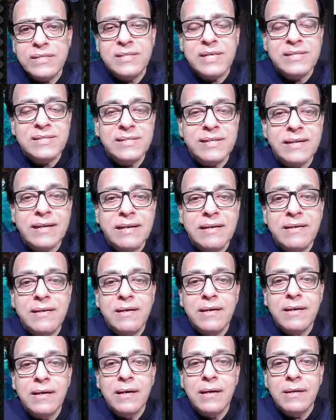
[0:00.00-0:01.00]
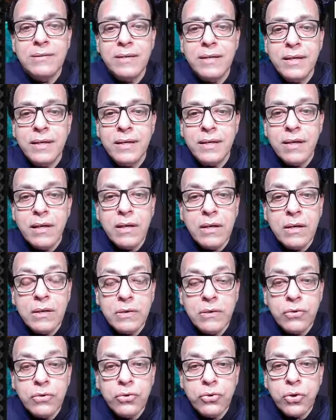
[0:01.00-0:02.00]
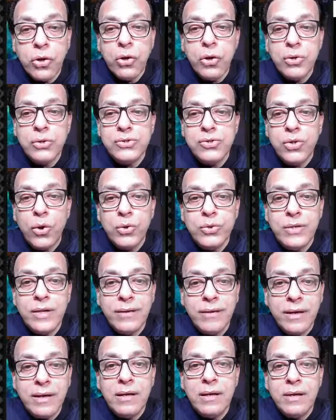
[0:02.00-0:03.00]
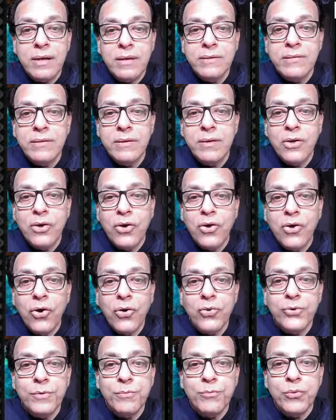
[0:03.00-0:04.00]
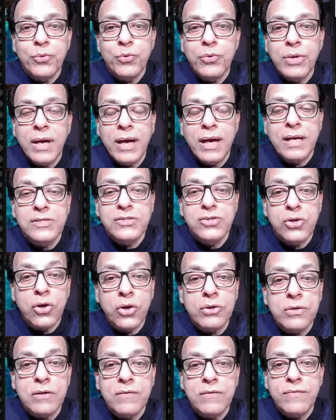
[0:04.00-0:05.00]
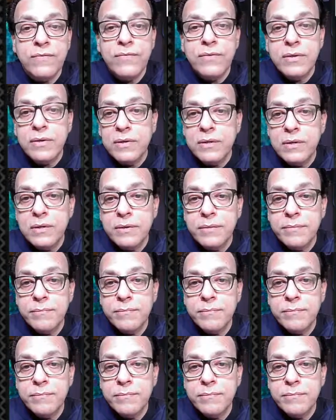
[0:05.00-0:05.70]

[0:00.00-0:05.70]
Now, as I said, the rocks or the regolith on the moon has lot of